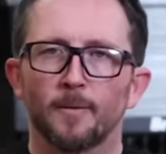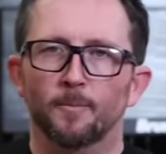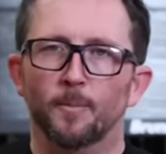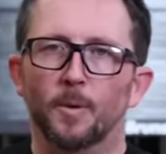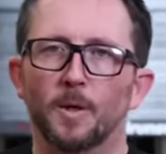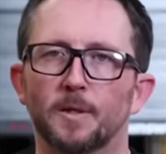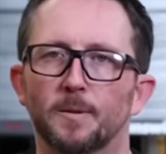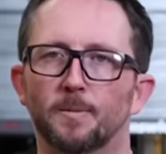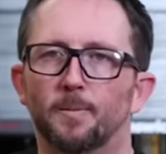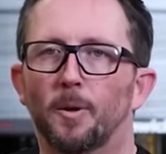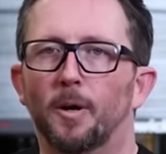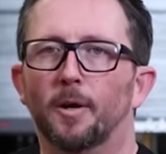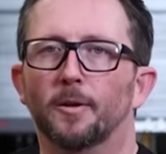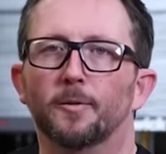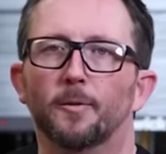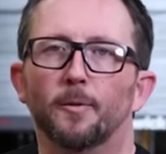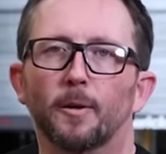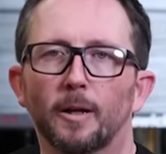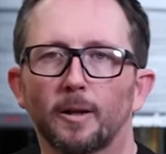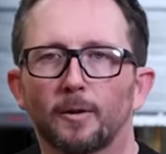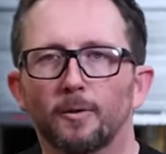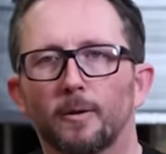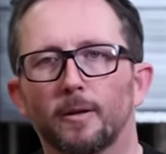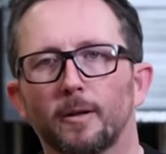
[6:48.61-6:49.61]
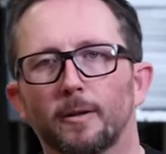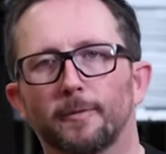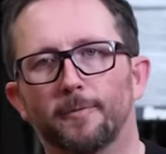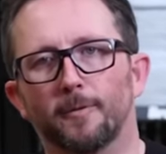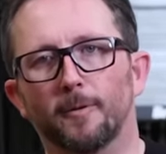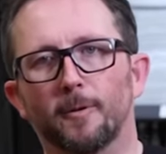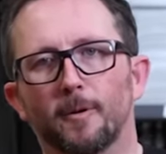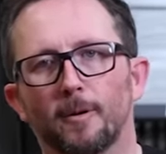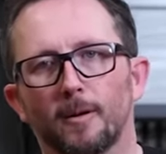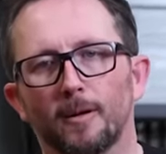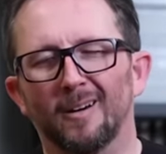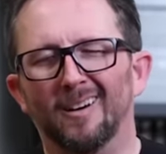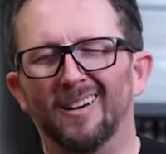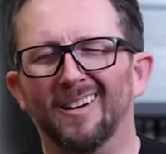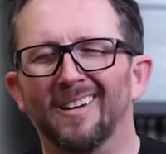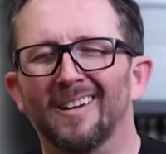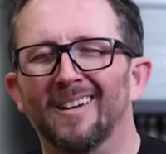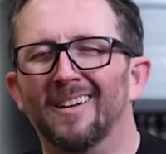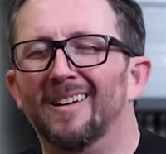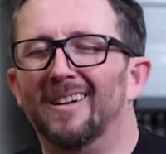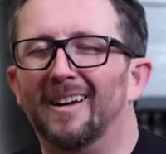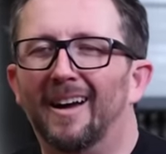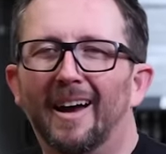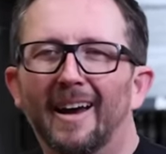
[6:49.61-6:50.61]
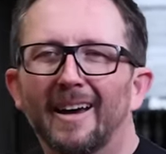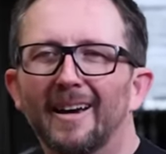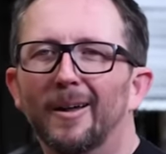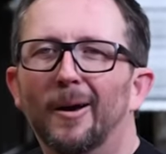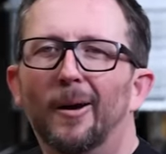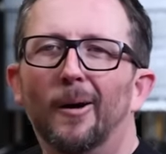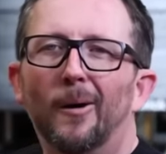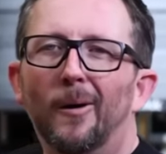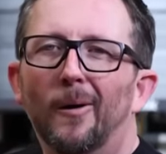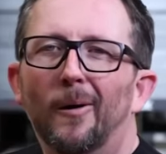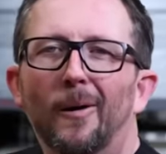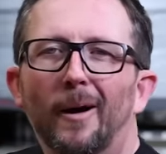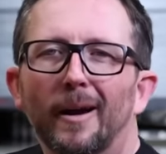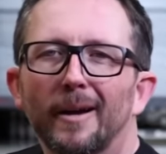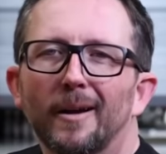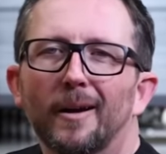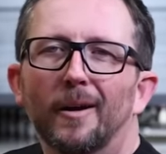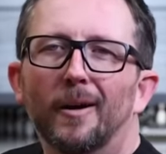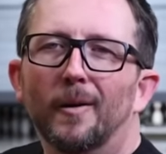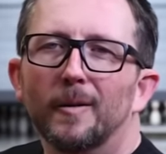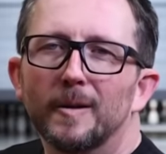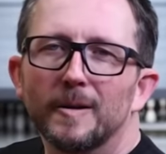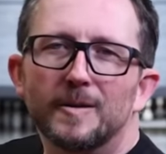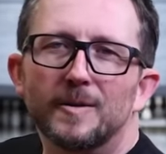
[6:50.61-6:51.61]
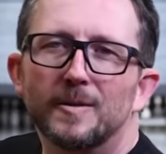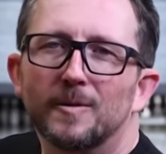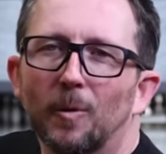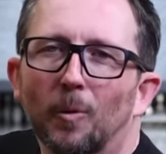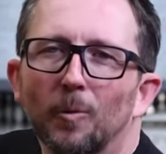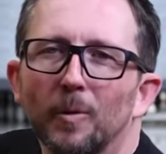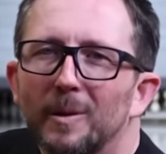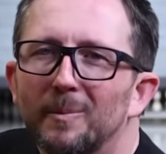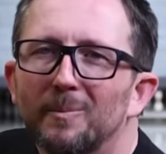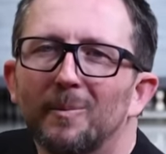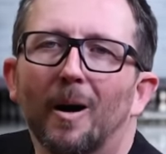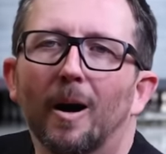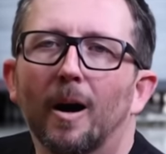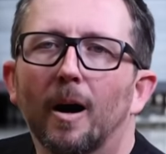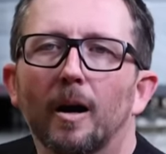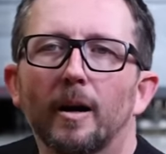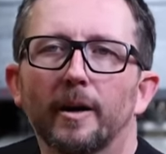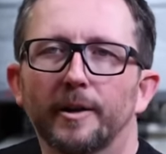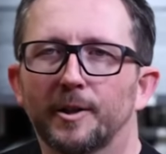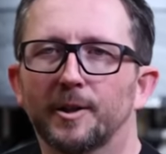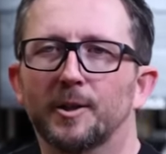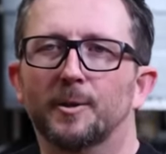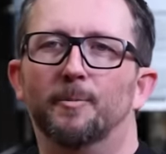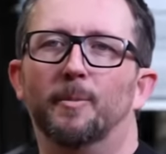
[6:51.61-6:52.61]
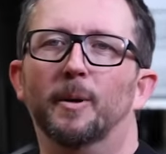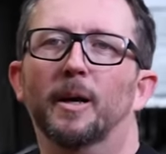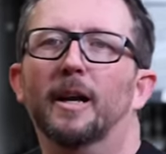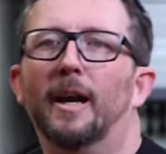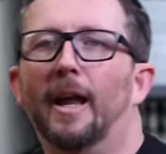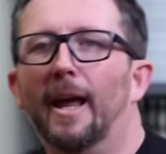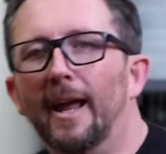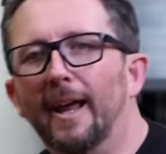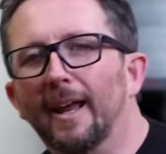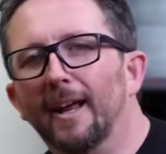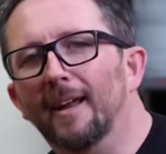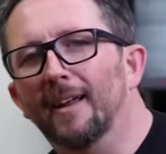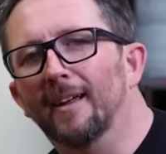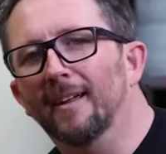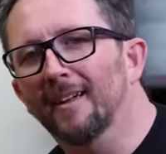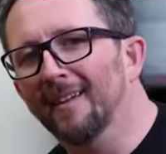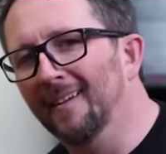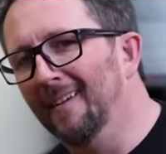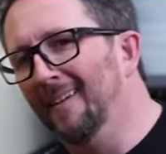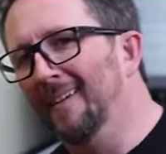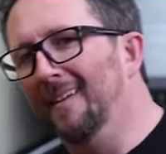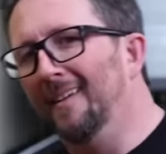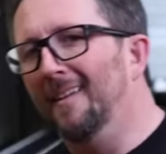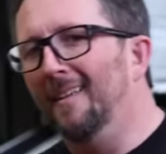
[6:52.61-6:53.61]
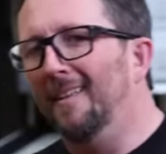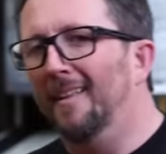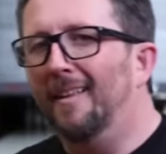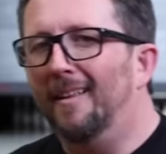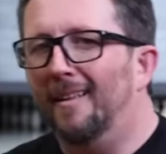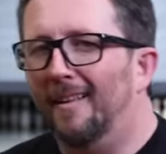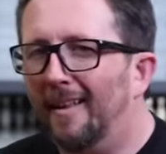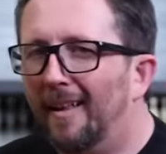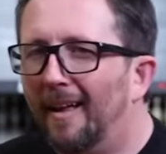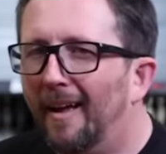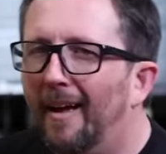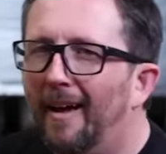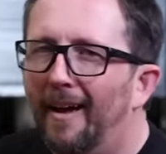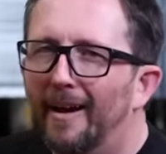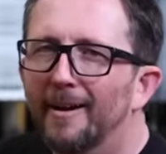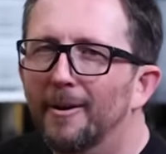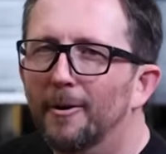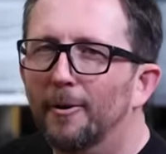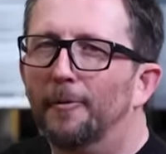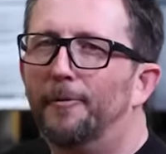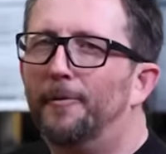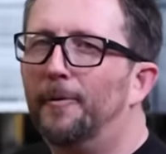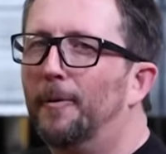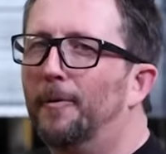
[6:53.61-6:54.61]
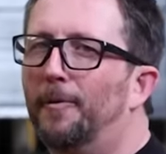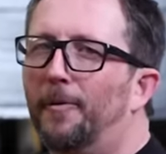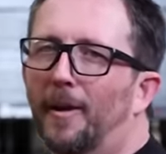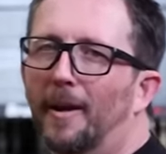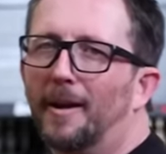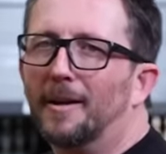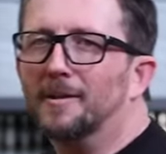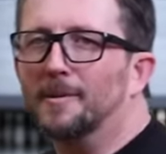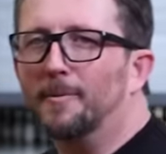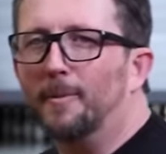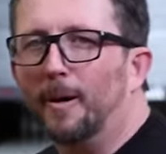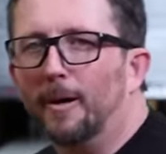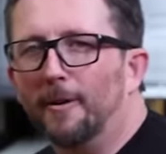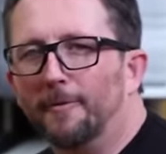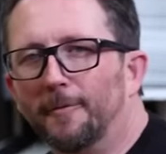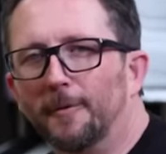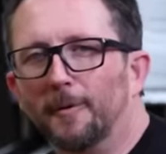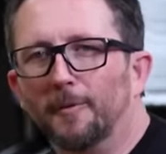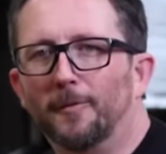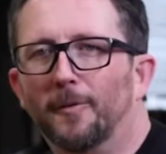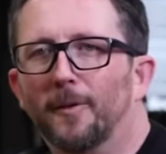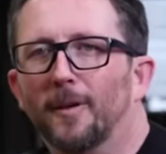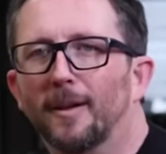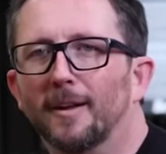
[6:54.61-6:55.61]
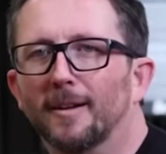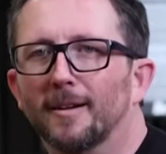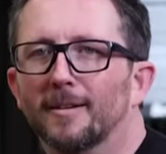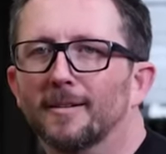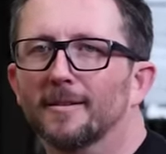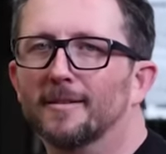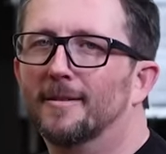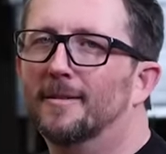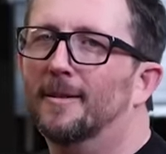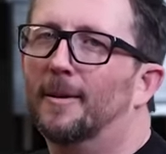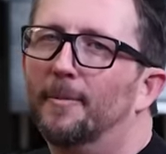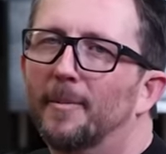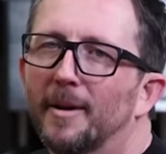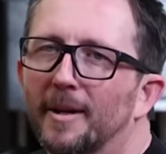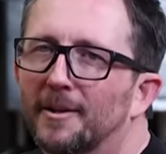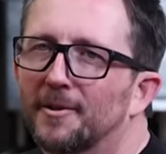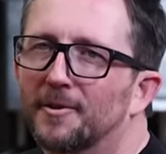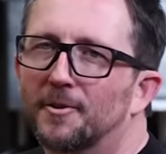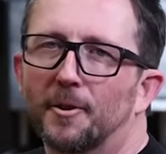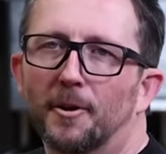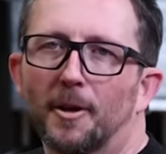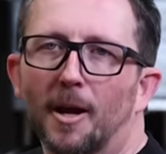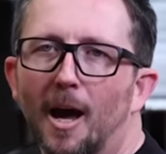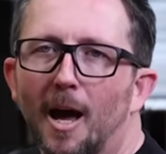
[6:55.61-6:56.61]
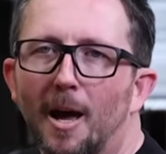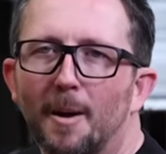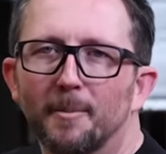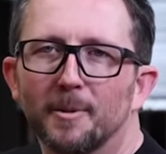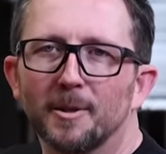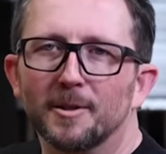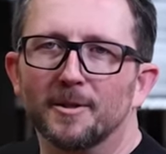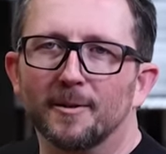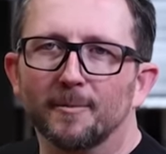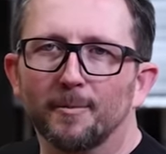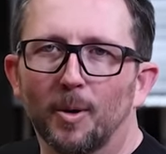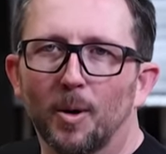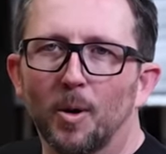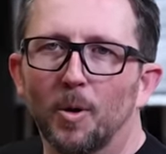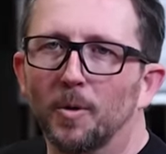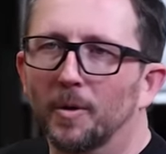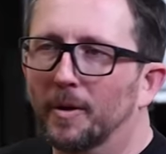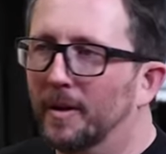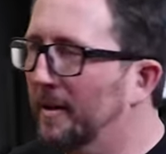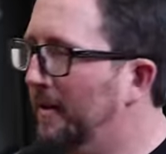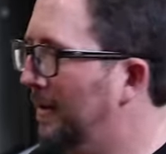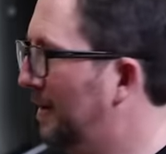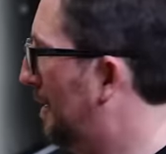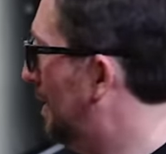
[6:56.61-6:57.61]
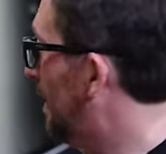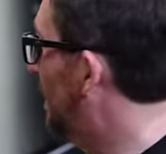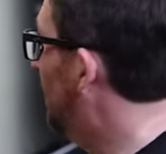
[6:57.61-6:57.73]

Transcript: best ball 2024. I know, I know, it's only March, but hey, I know a few things about a few things. I'm Nick Stradamus, a bowling.